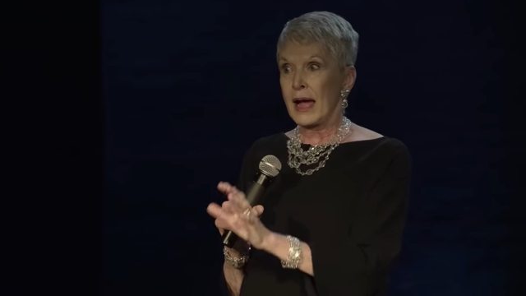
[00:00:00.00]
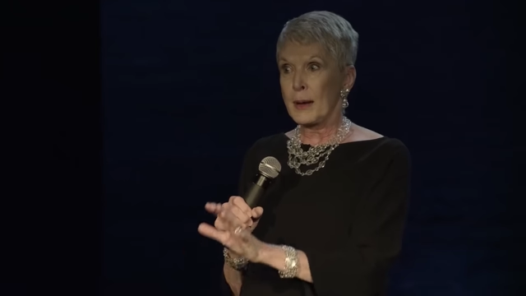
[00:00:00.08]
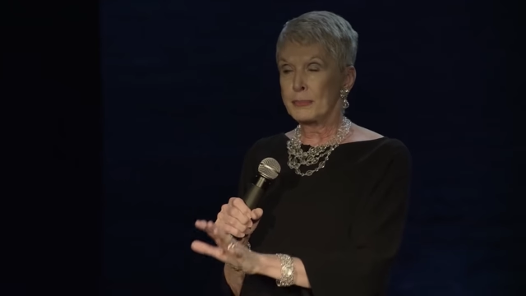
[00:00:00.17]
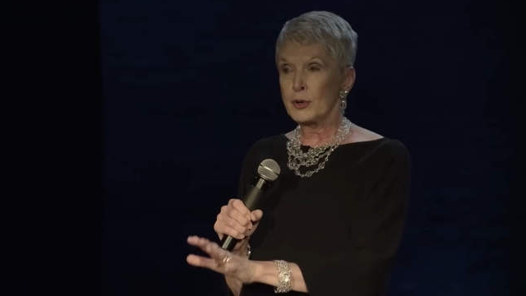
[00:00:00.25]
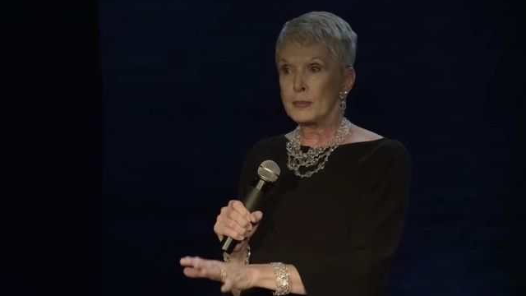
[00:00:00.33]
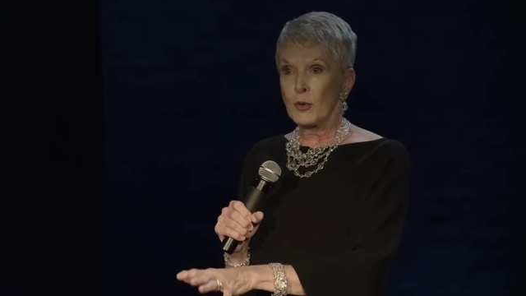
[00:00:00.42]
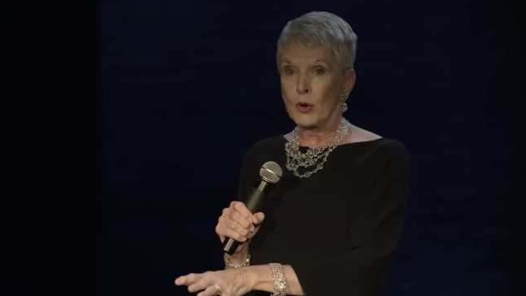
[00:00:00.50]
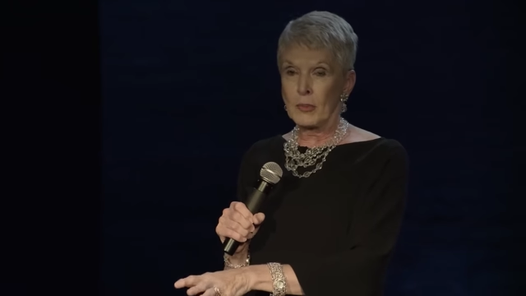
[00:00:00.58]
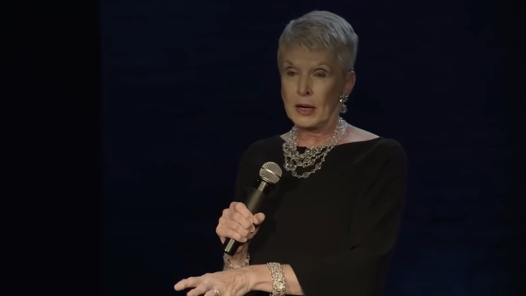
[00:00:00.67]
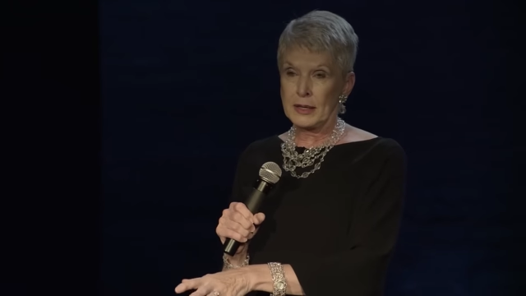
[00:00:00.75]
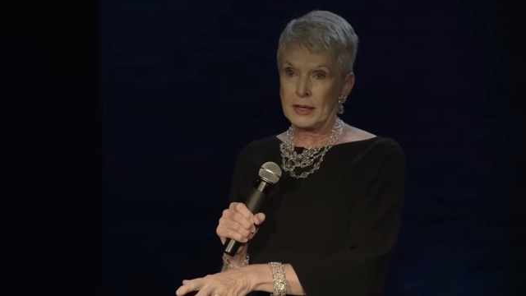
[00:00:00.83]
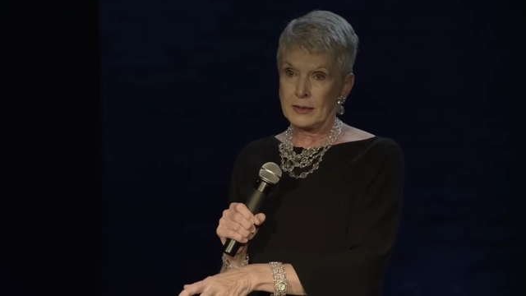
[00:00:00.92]
I put more
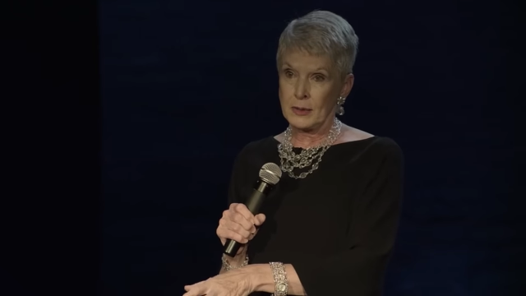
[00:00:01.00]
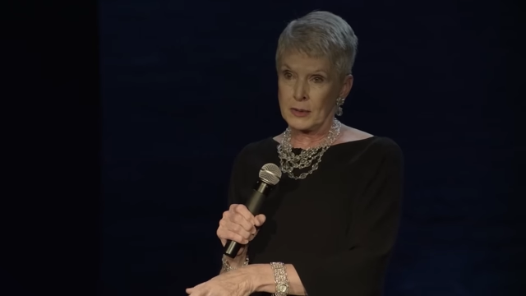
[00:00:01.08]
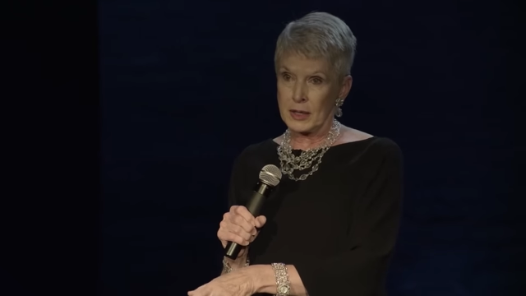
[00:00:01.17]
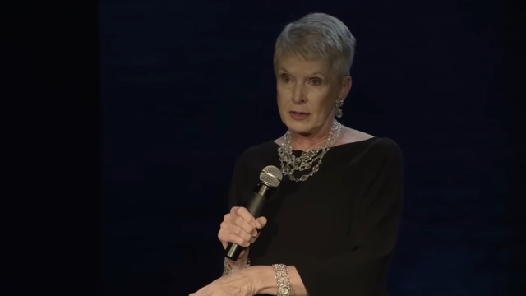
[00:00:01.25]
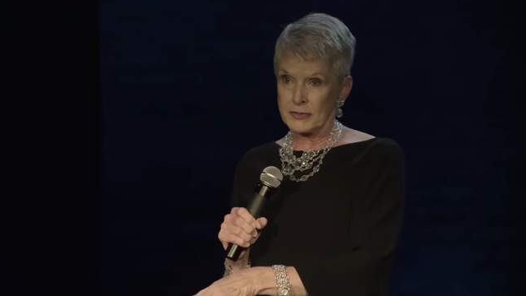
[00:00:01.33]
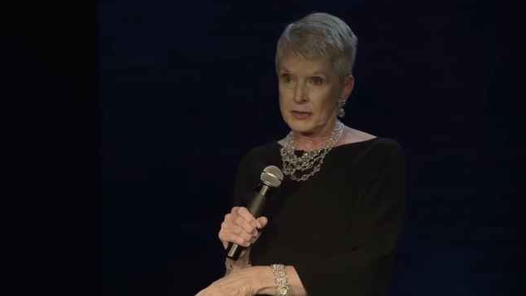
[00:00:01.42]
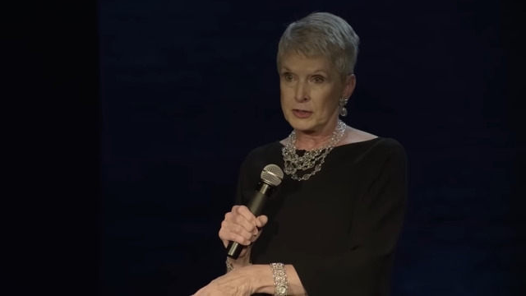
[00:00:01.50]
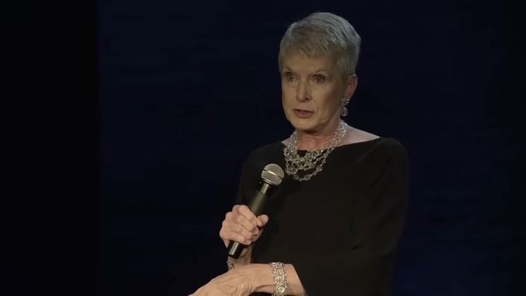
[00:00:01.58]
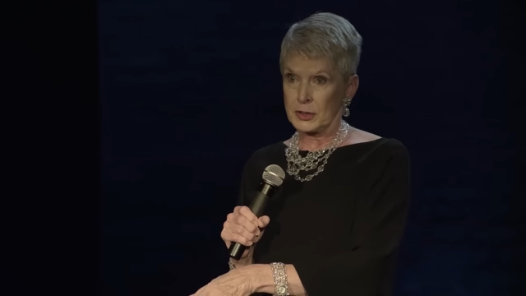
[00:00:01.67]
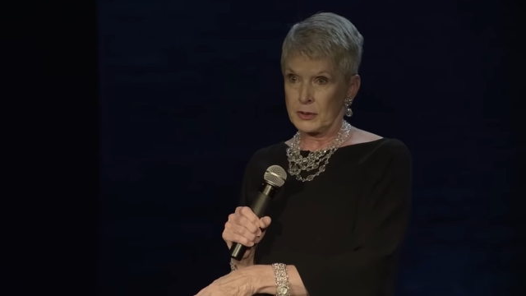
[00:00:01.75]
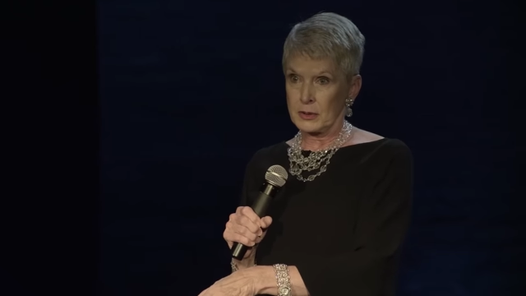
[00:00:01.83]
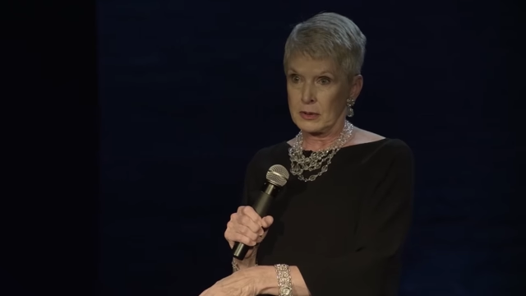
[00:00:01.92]
money in your gift
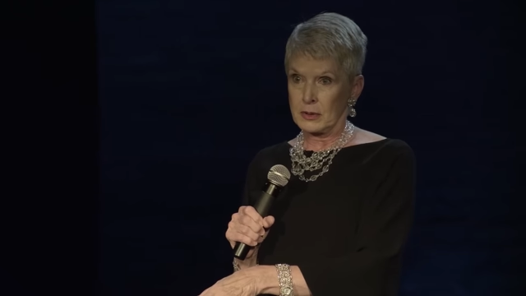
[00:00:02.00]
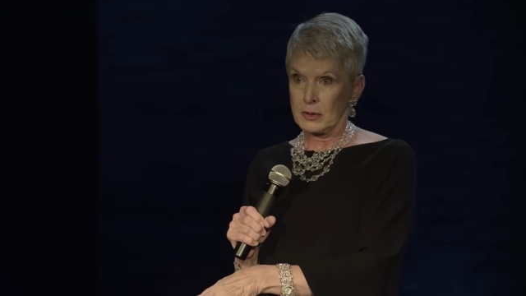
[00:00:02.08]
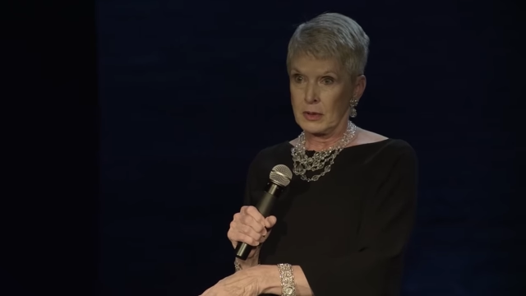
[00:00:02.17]
this year,